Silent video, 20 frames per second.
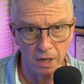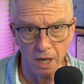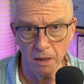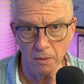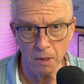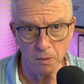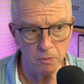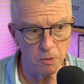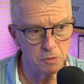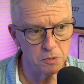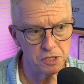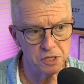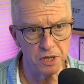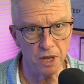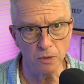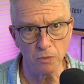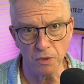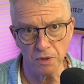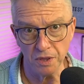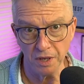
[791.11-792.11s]
I'm, I'm almost
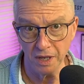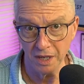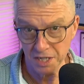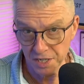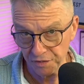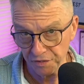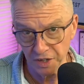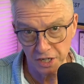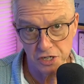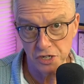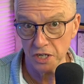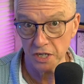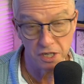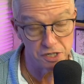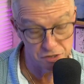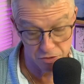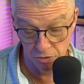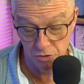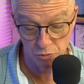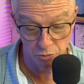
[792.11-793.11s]
done with it. It's fiction.
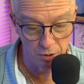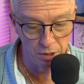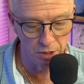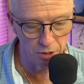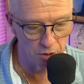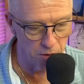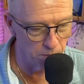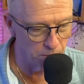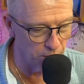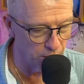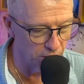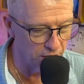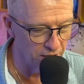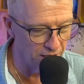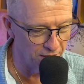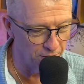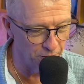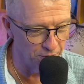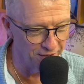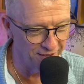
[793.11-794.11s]
It's it's really good book
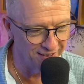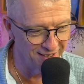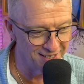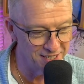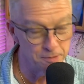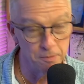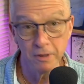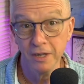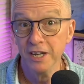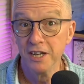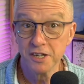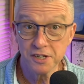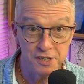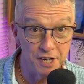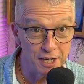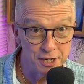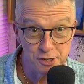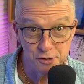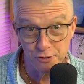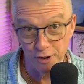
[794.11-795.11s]
anyway. It's
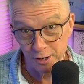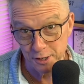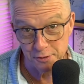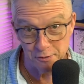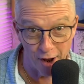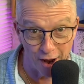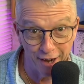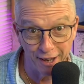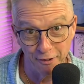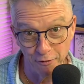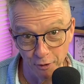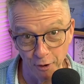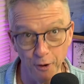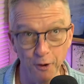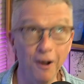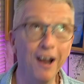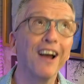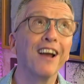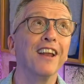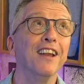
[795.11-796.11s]
sex, drugs, rock and roll.
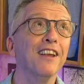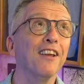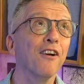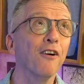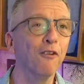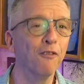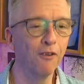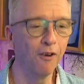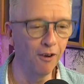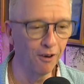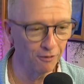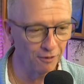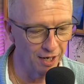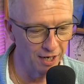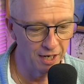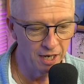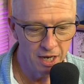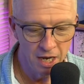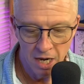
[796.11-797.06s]
How can you go wrong, right?